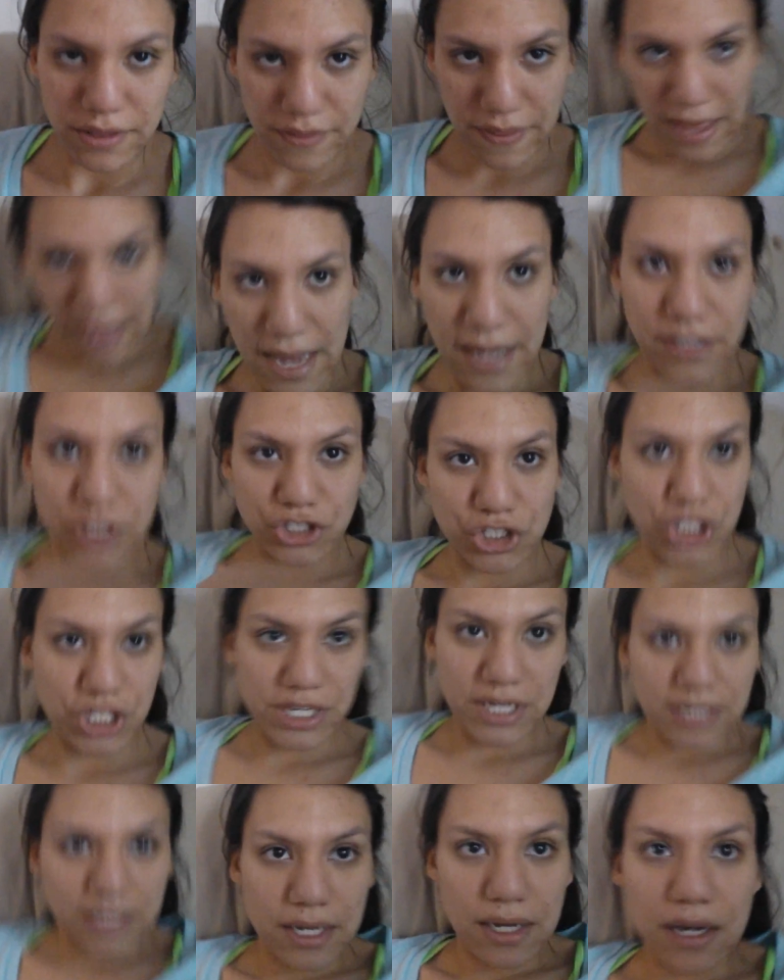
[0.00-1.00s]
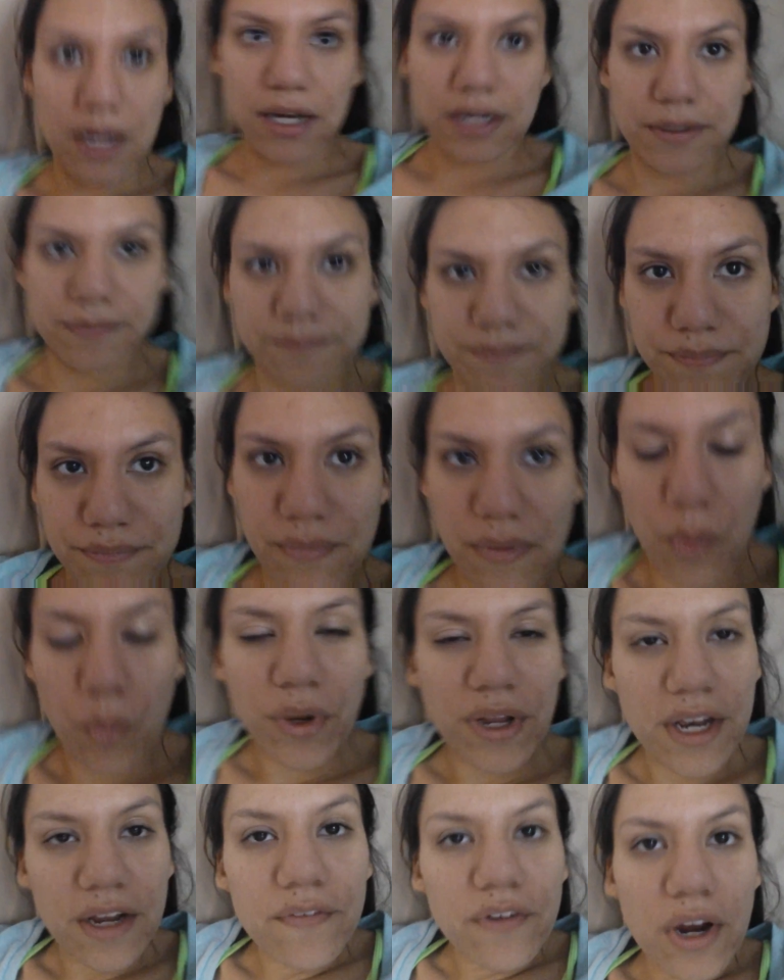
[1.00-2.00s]
that she um,
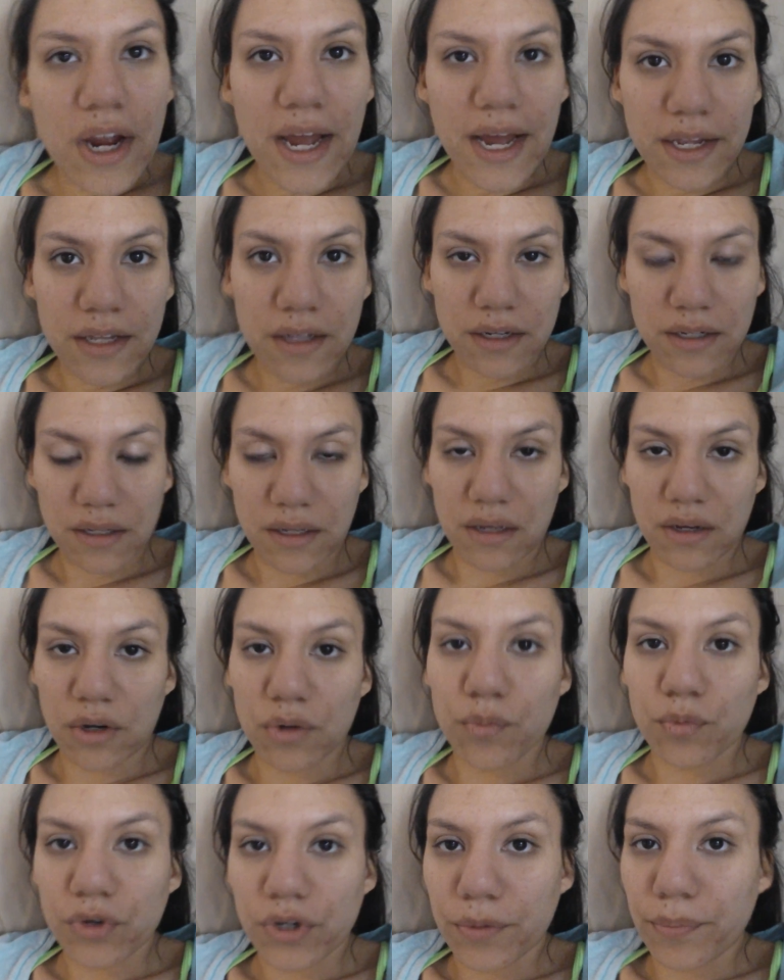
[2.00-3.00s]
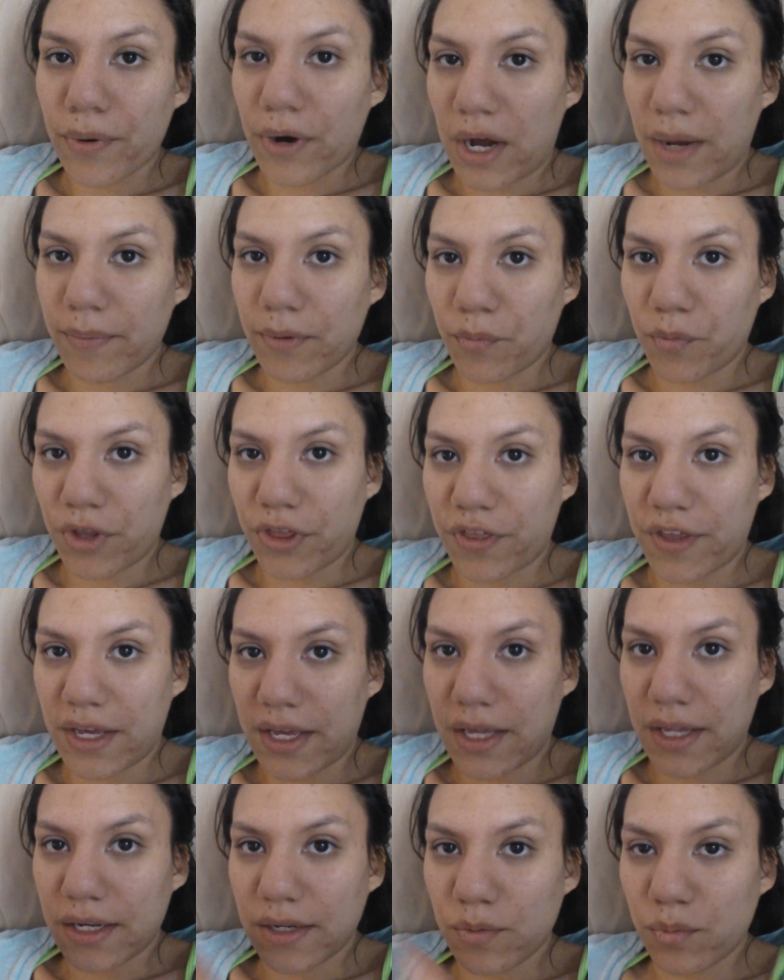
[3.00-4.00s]
we never had like a real problem with
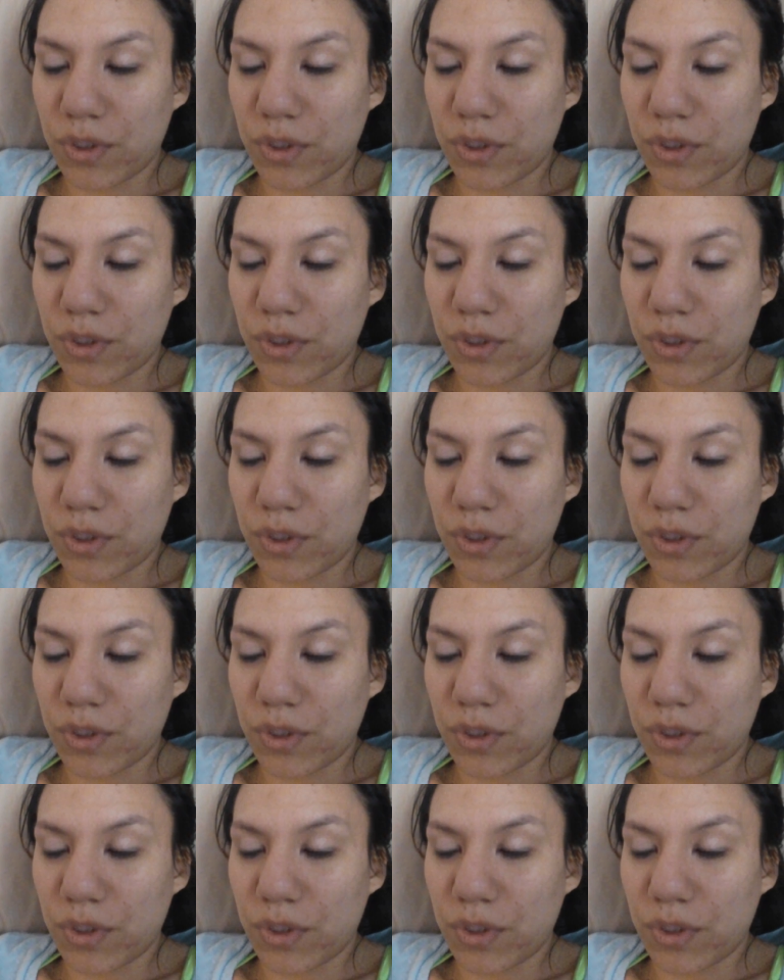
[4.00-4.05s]
it.